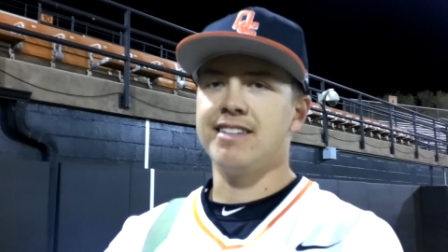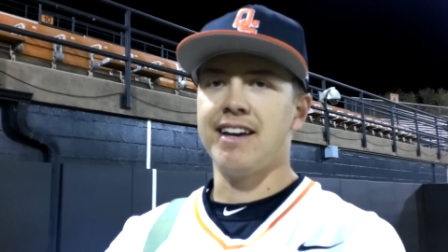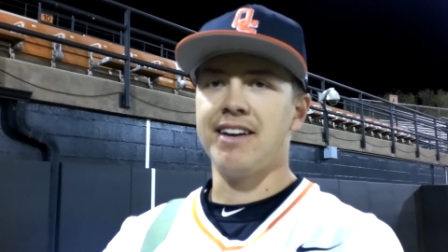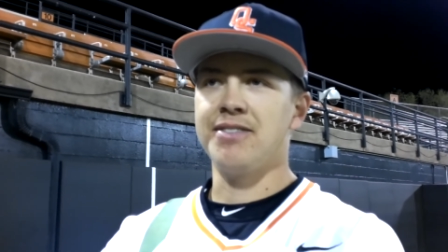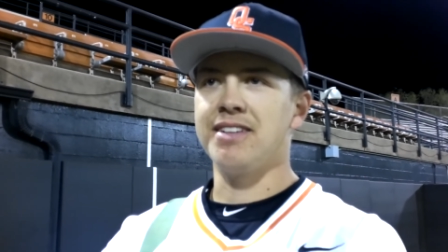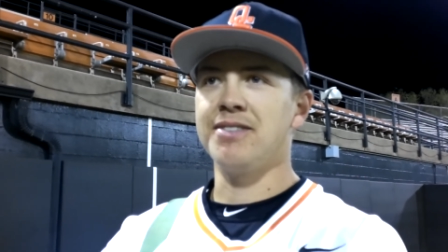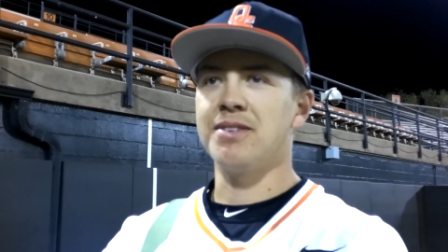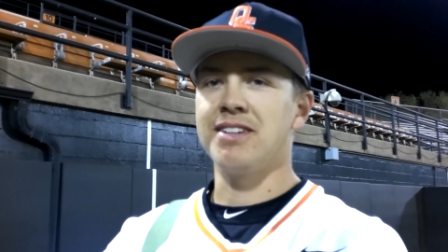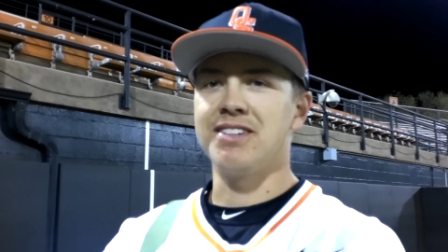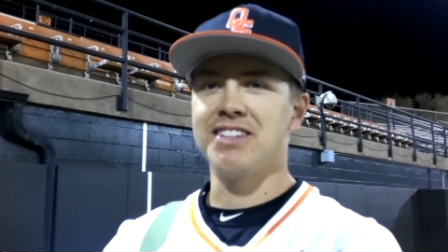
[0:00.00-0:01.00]
haven't
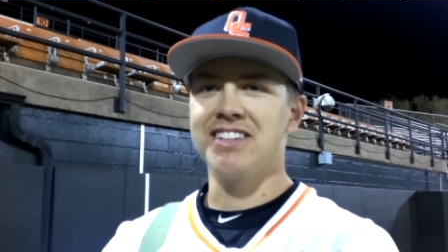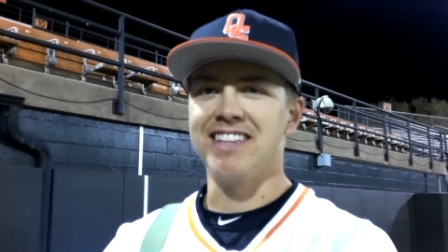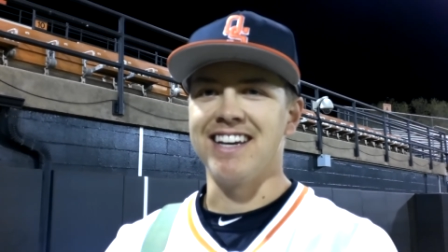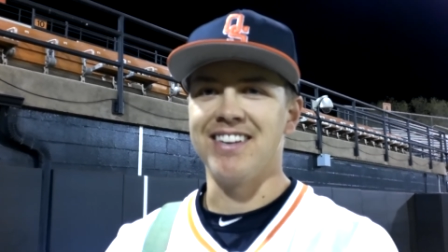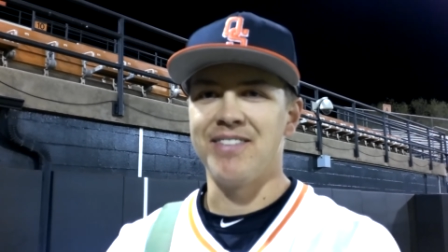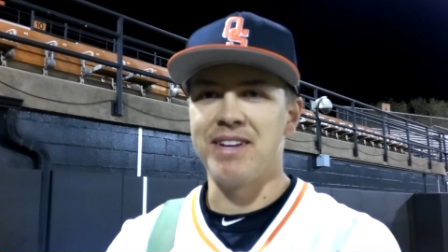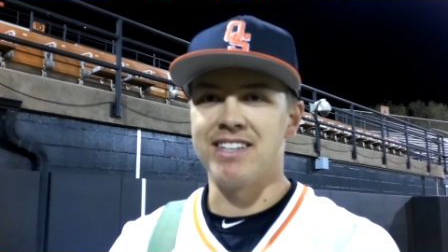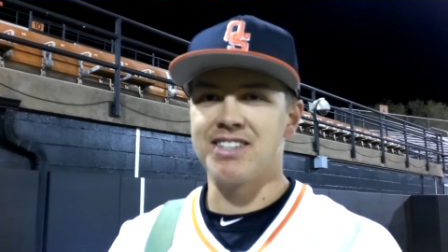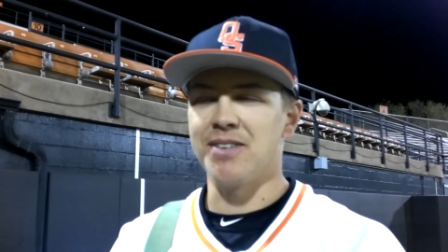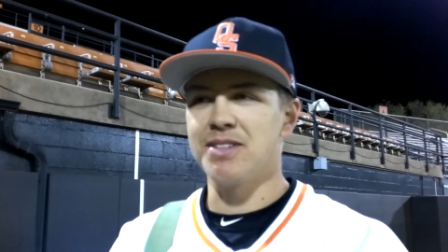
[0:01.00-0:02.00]
ever understood that. I mean,
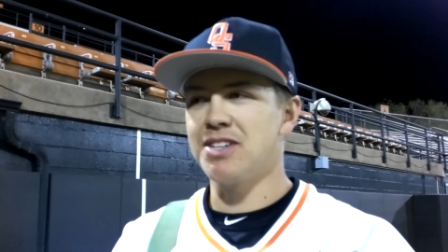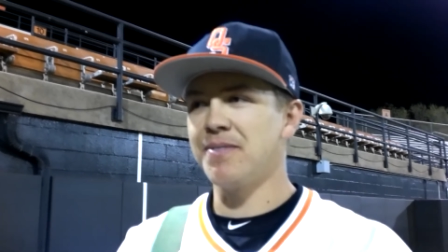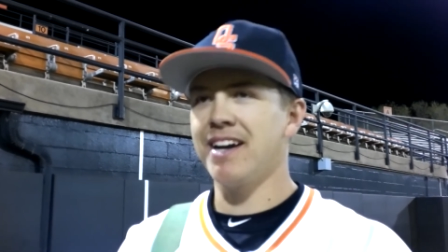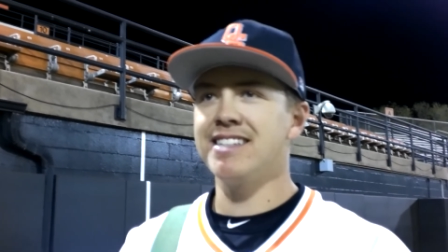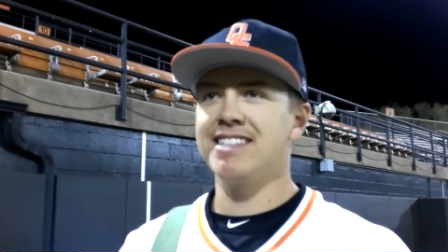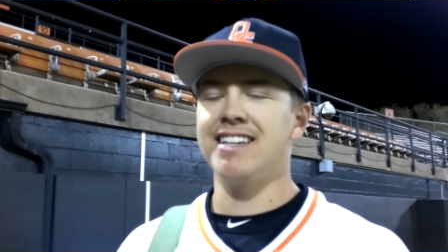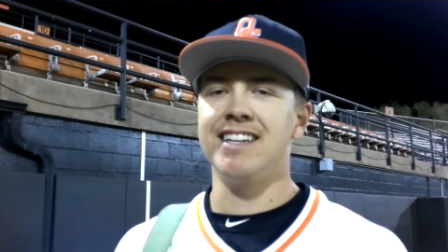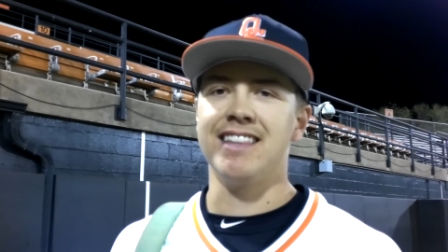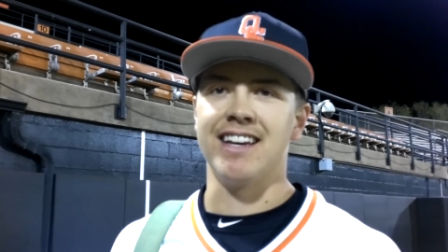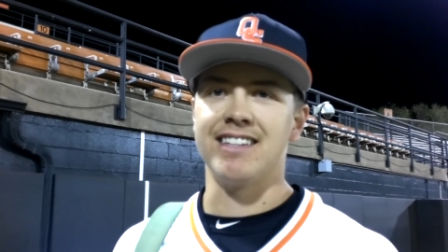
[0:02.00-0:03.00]
some some guys they
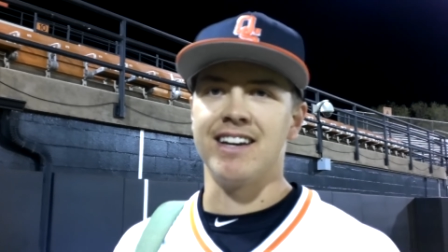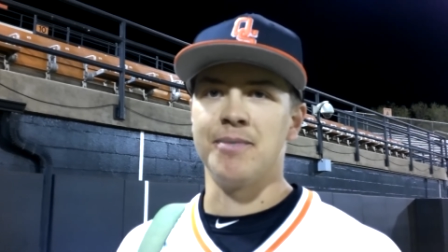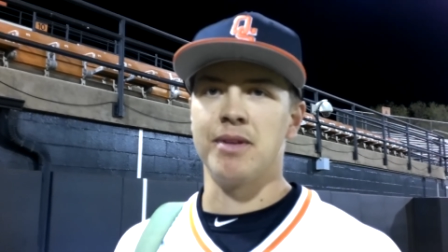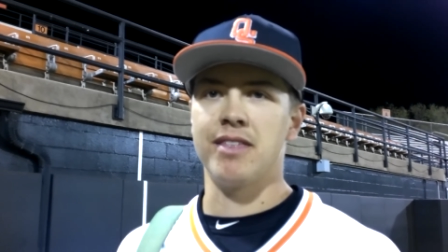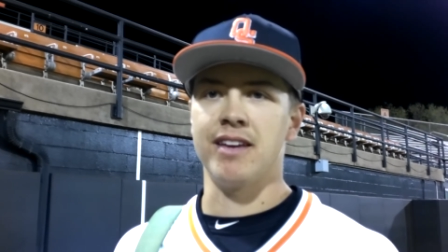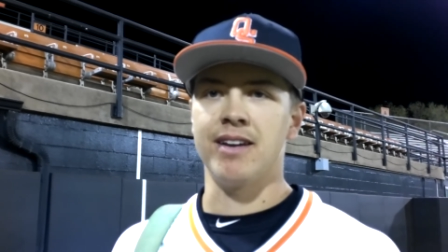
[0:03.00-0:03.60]
need that time to think.